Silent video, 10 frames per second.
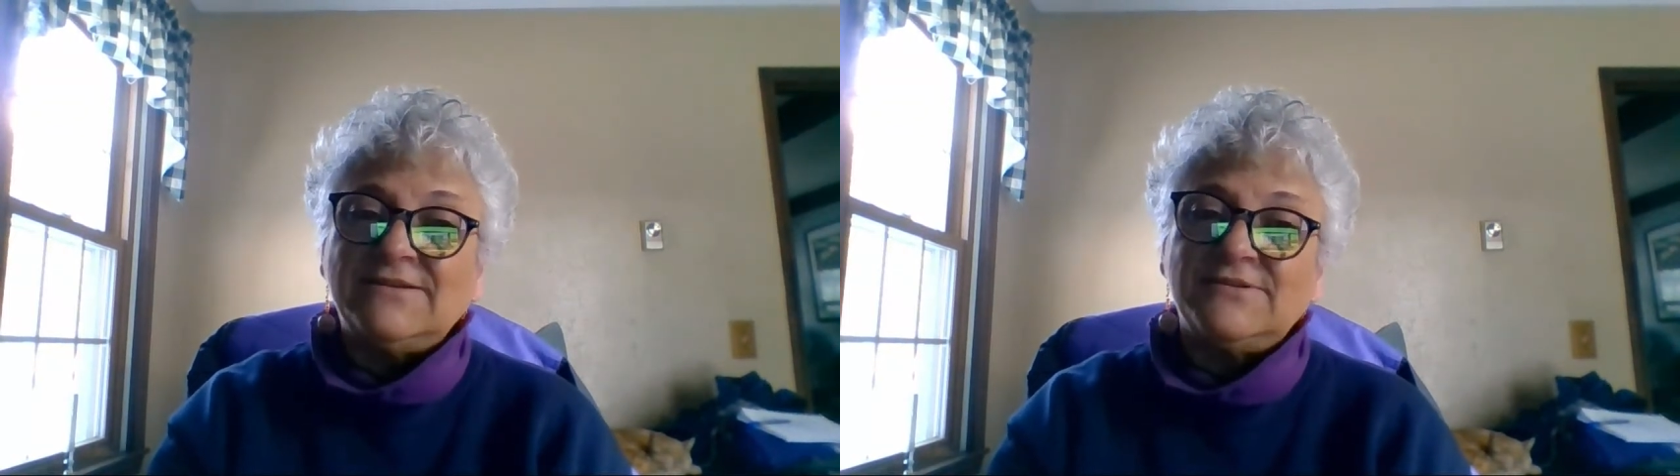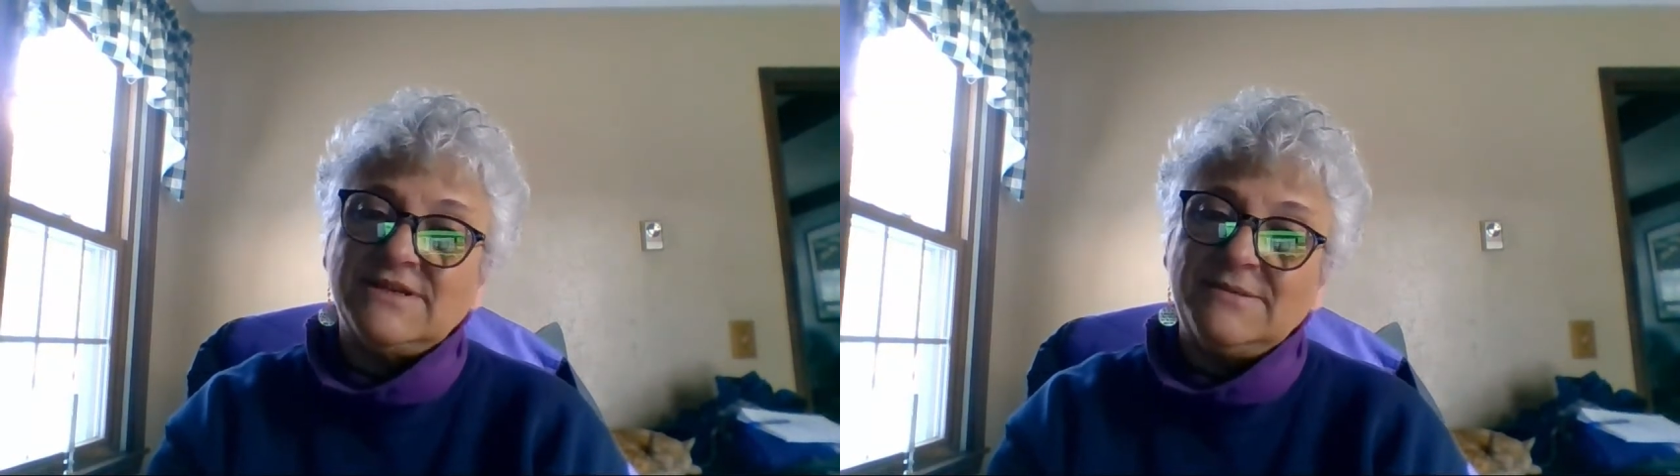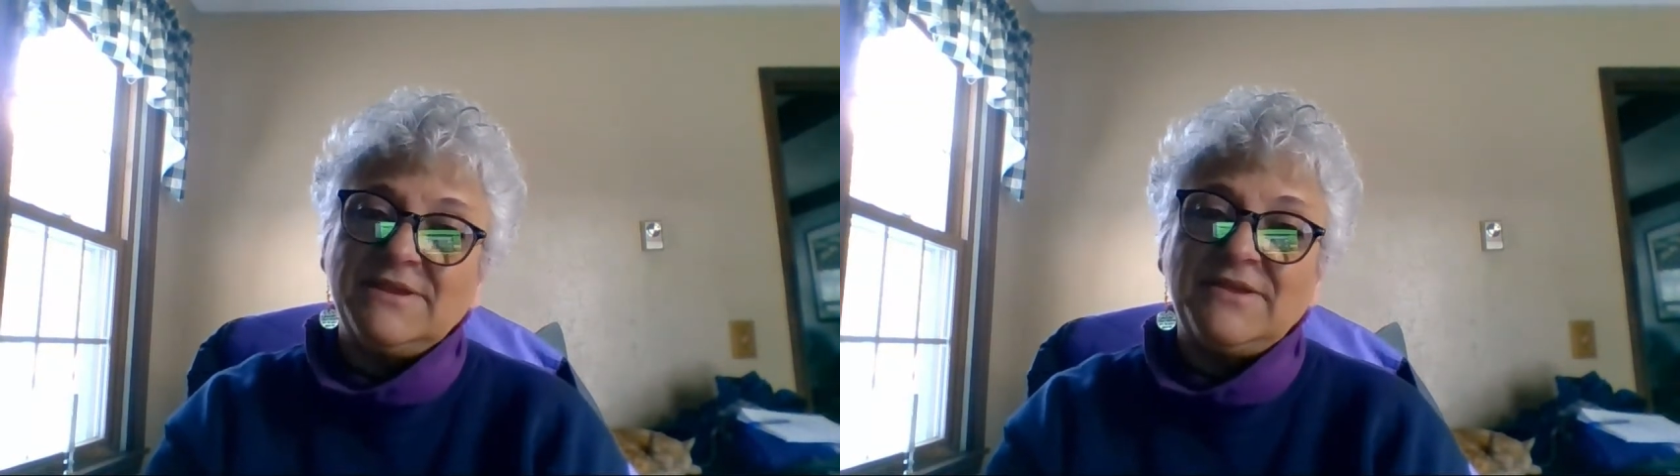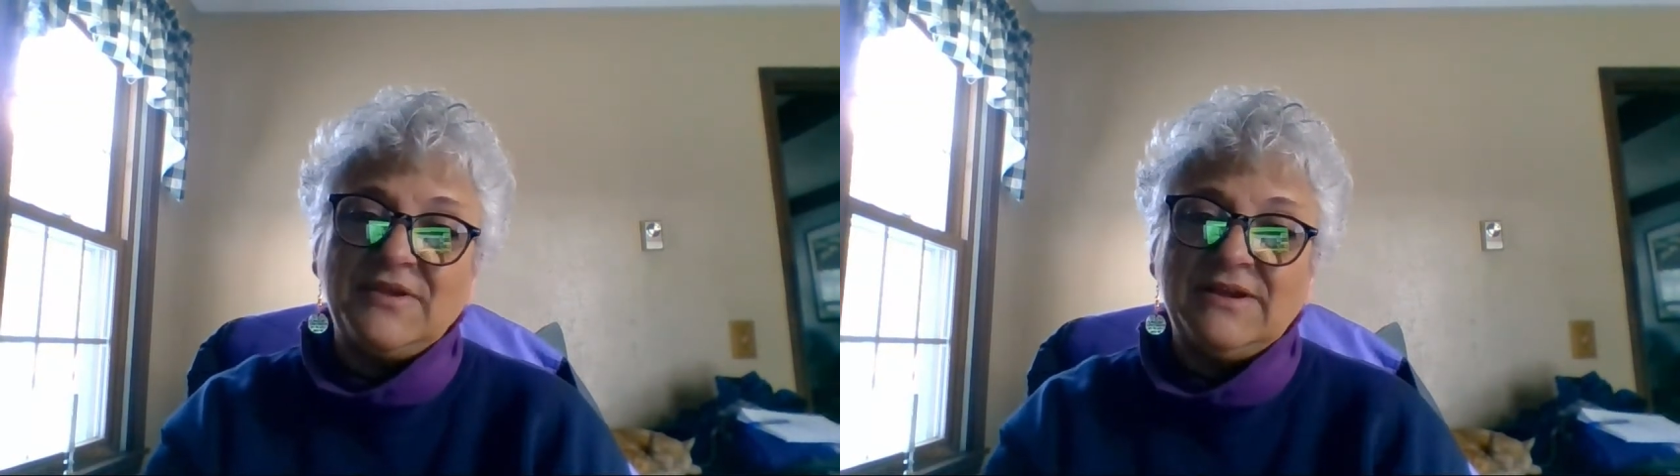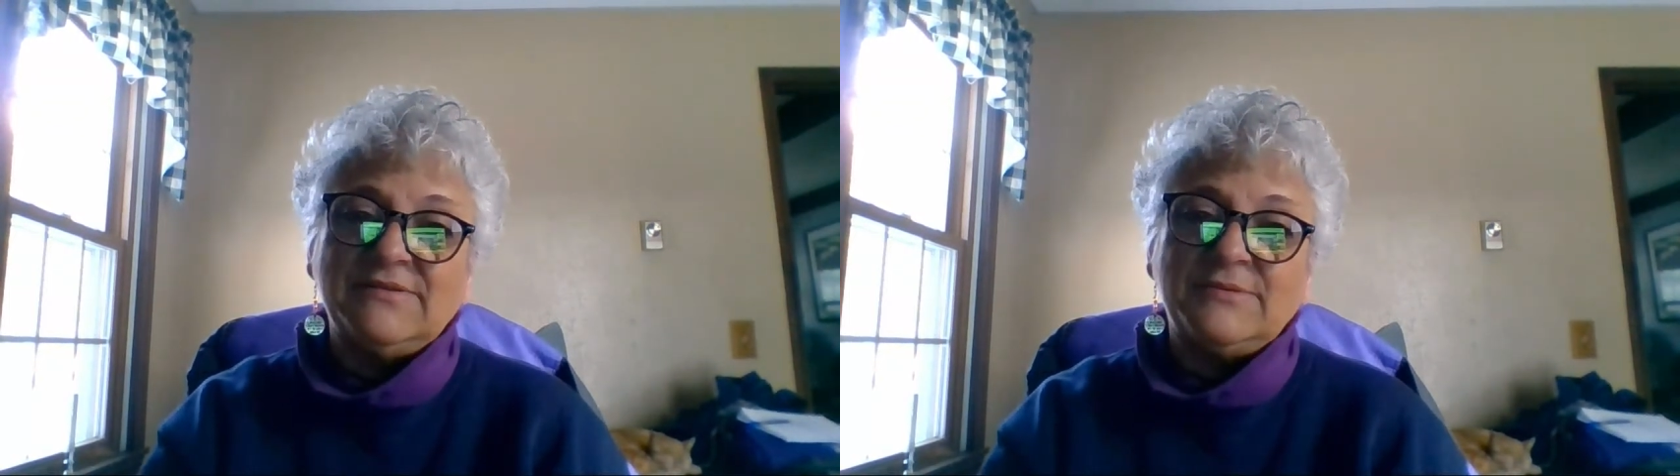so some of the
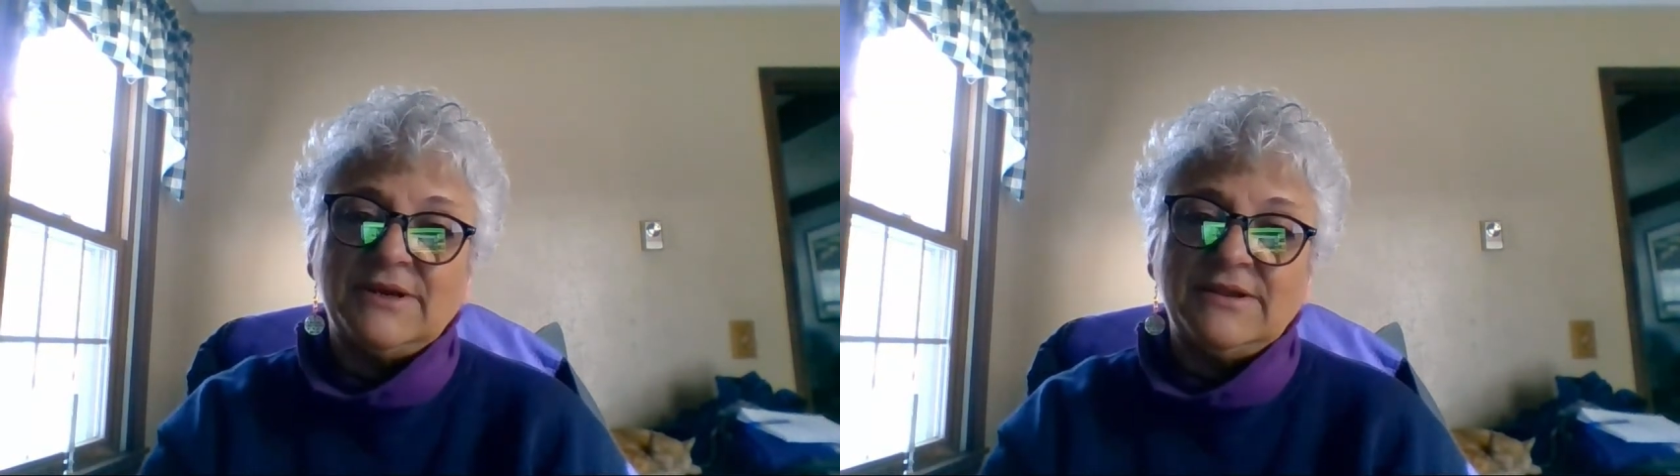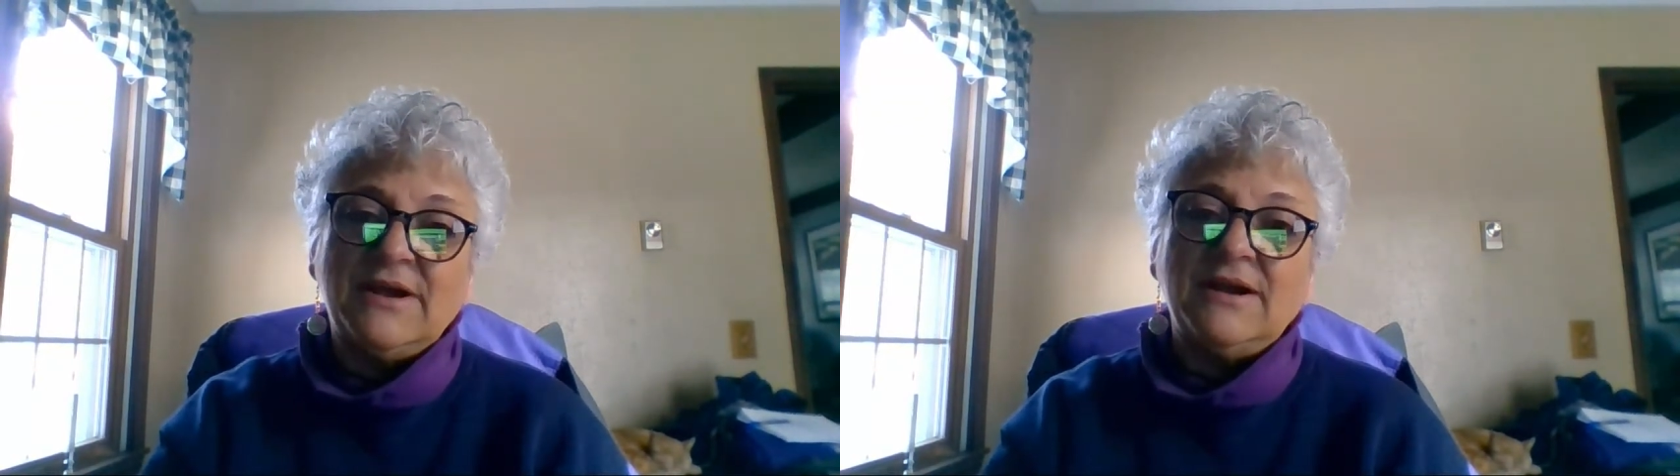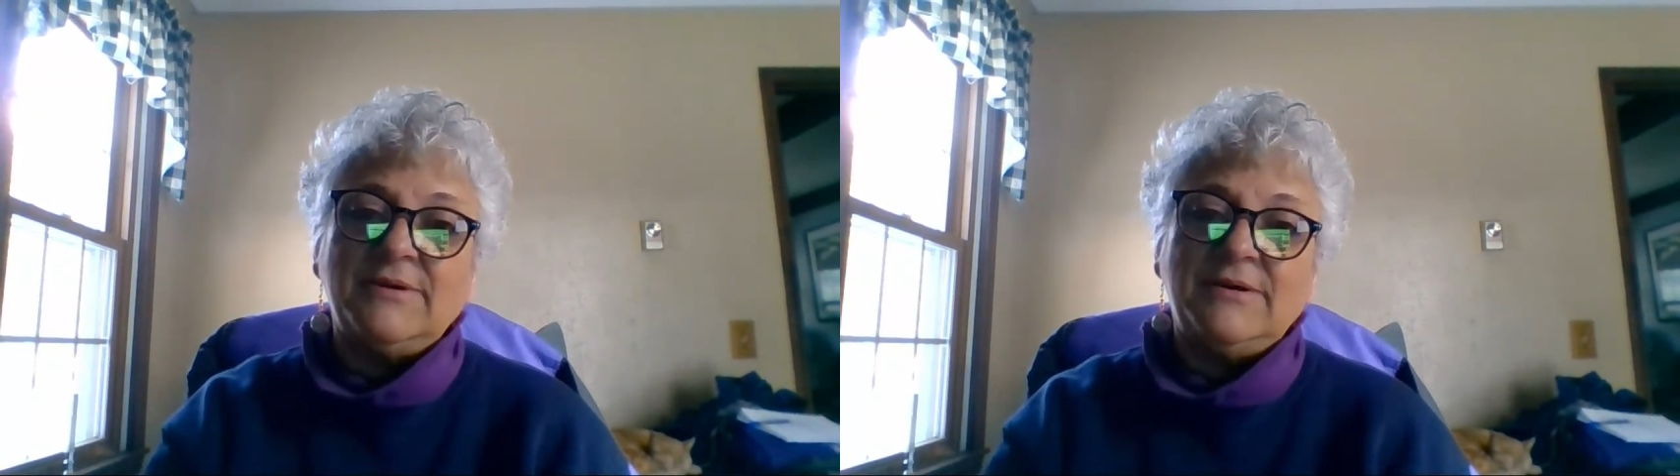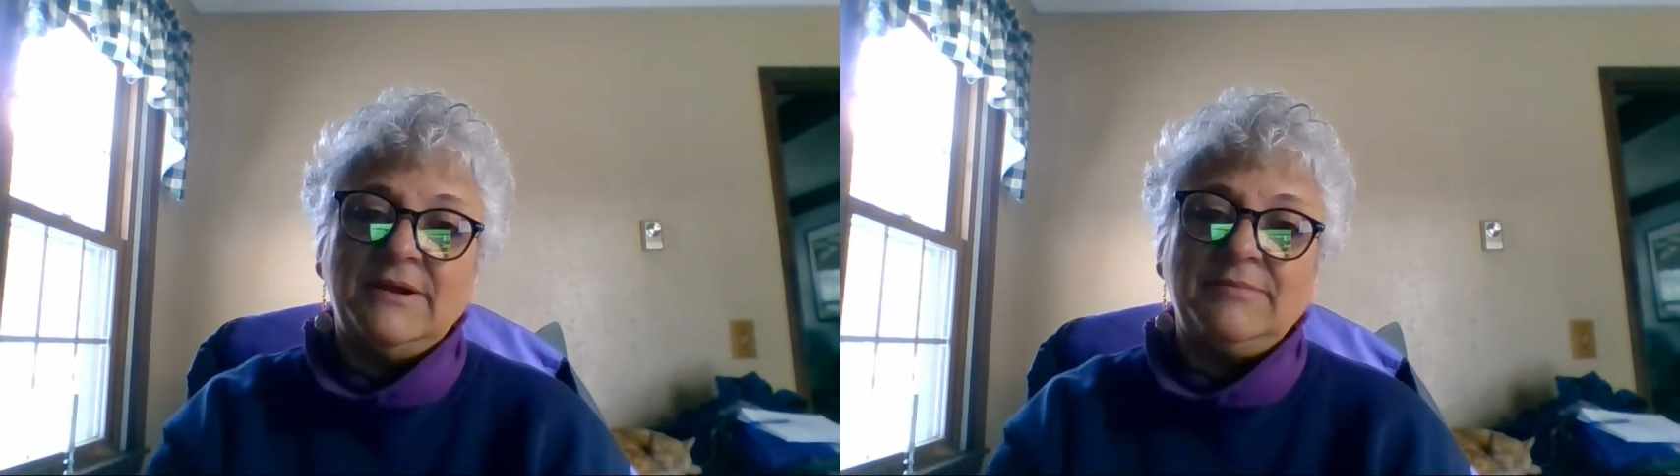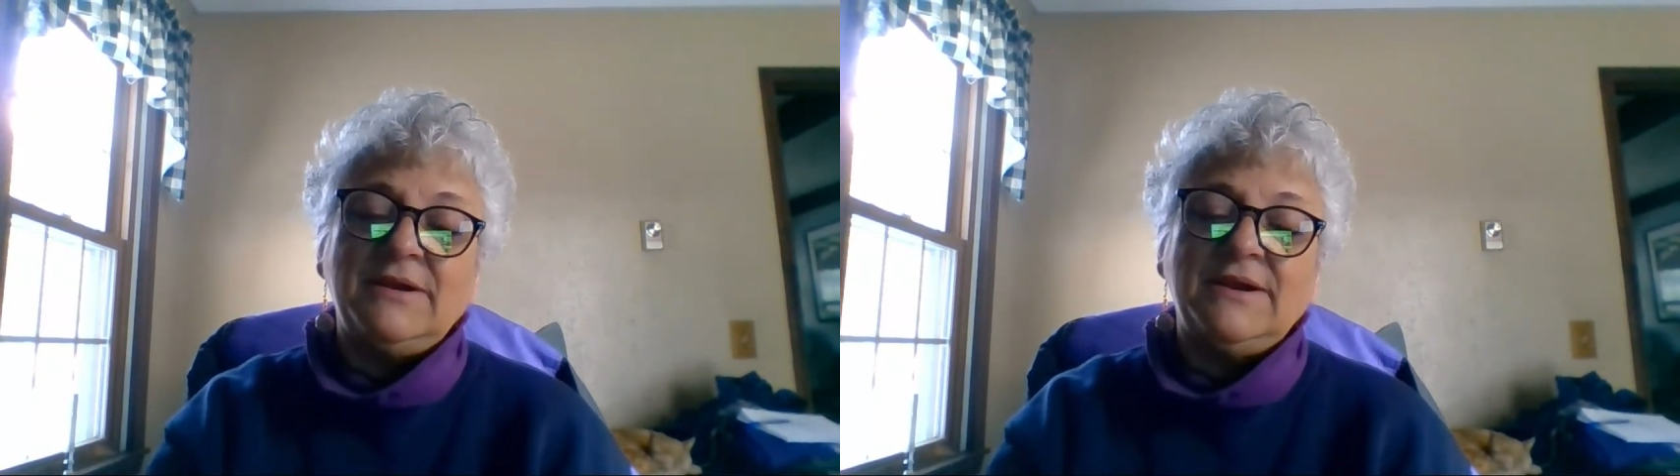things that we're going to talk about
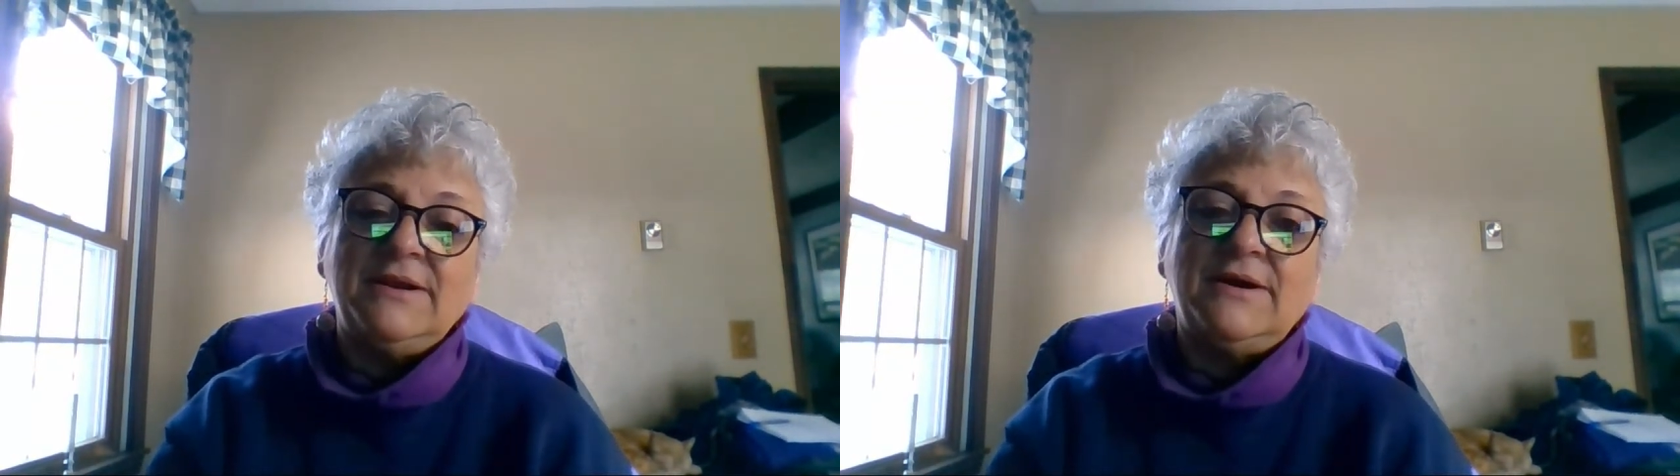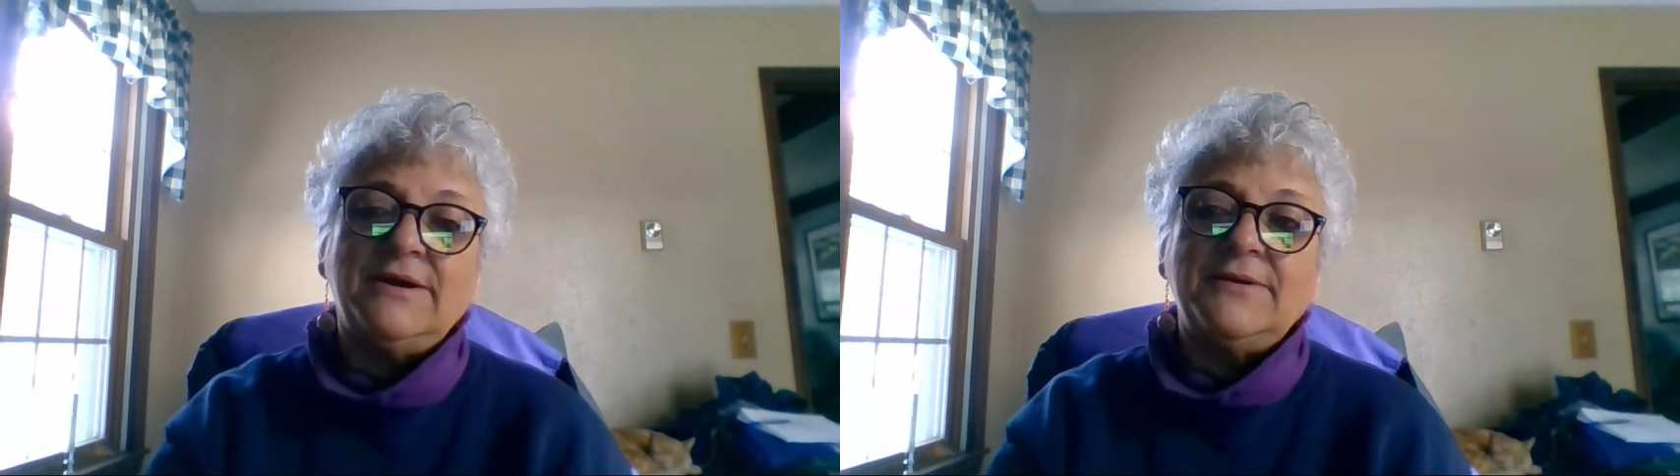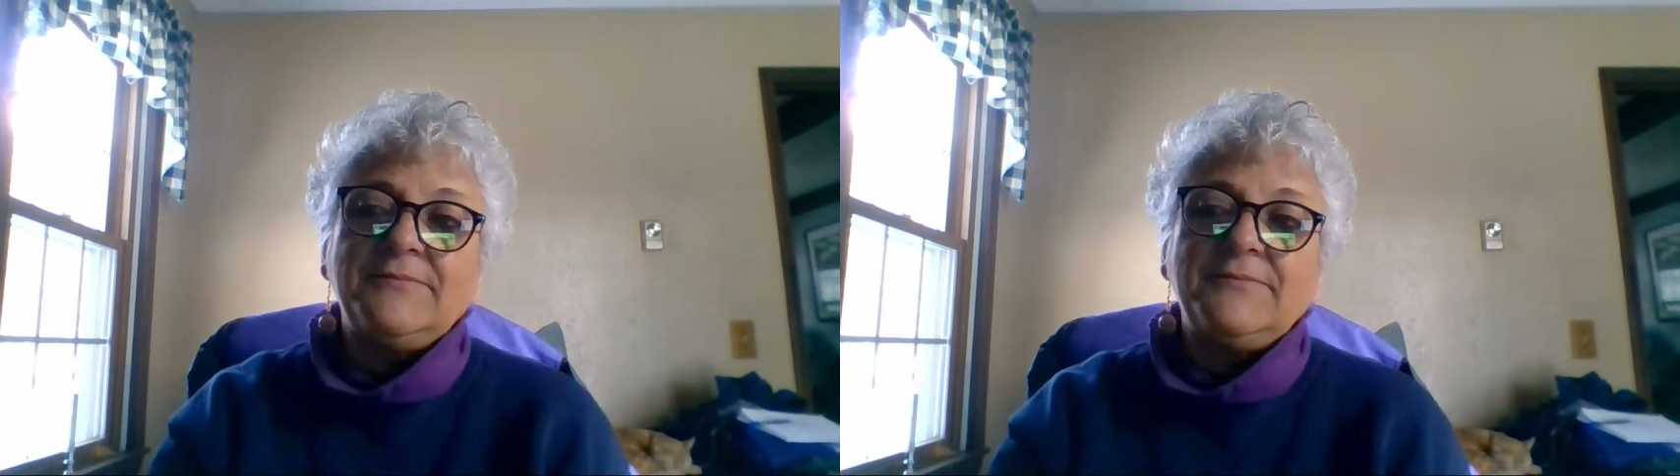might be kind of hard.